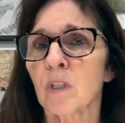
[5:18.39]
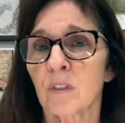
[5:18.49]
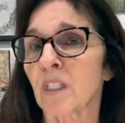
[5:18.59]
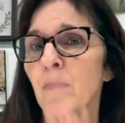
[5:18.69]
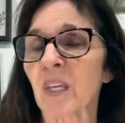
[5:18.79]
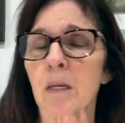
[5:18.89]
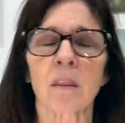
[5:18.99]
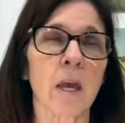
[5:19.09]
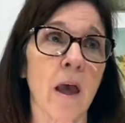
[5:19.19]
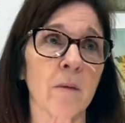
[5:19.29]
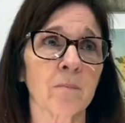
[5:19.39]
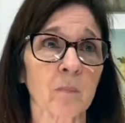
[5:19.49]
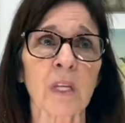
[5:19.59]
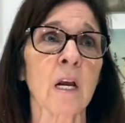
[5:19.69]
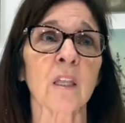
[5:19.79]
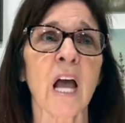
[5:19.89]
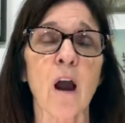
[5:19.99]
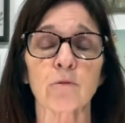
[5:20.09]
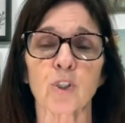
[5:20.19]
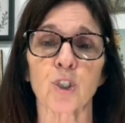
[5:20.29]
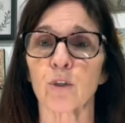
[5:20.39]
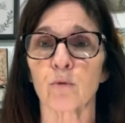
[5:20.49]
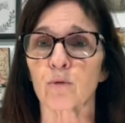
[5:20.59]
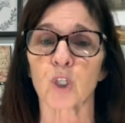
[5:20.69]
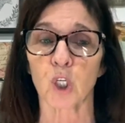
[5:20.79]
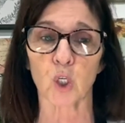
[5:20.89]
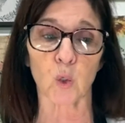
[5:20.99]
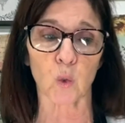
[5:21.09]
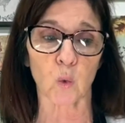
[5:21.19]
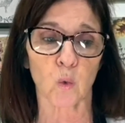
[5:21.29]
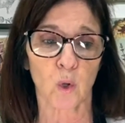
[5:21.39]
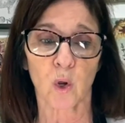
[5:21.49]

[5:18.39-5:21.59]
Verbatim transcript: something that allows you to